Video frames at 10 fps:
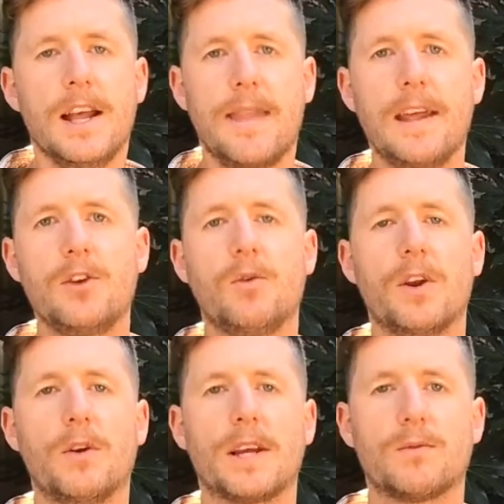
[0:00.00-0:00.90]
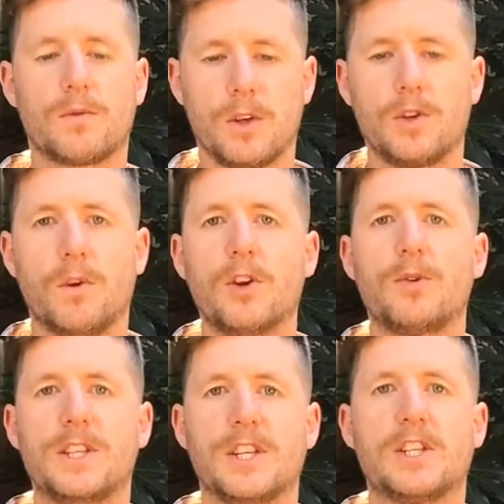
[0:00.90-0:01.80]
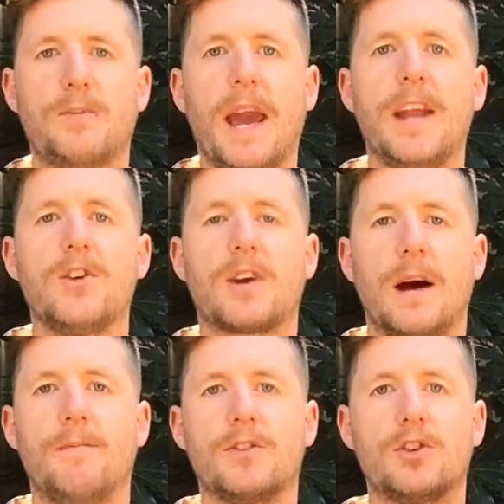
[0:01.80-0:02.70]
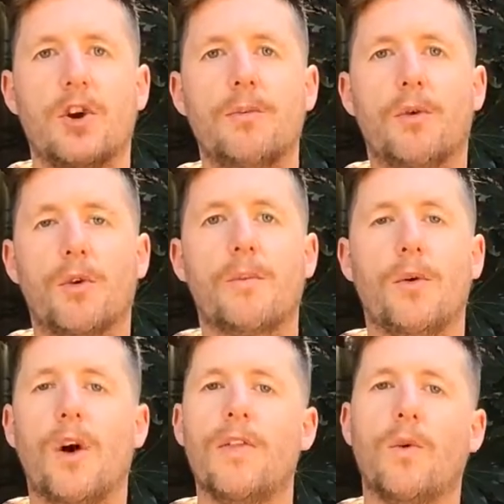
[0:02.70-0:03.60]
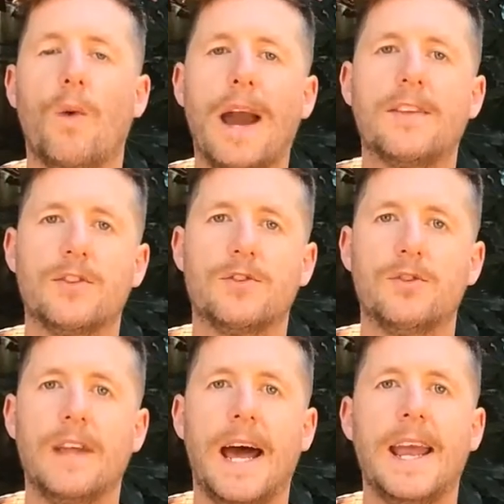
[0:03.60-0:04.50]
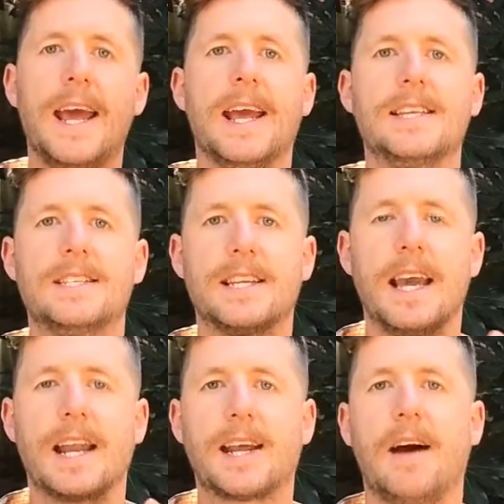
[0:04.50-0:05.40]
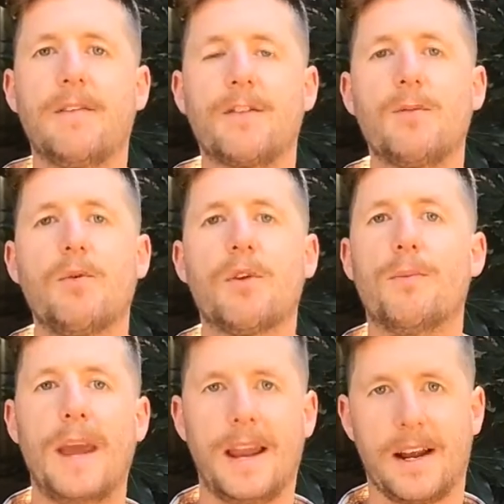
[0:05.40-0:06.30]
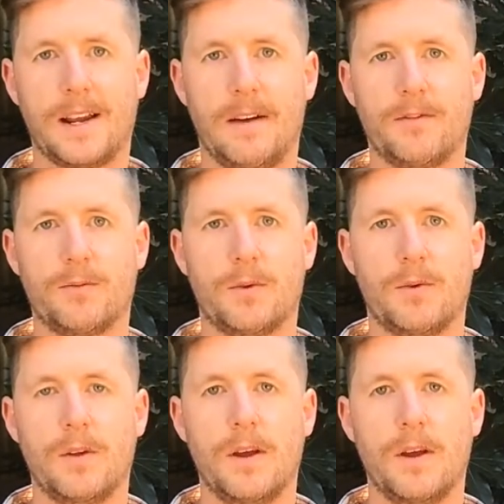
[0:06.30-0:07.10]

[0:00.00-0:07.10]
And then what you want to do is expand your comfort zone more and more. And the way to do that is to get comfortable with being uncomfortable.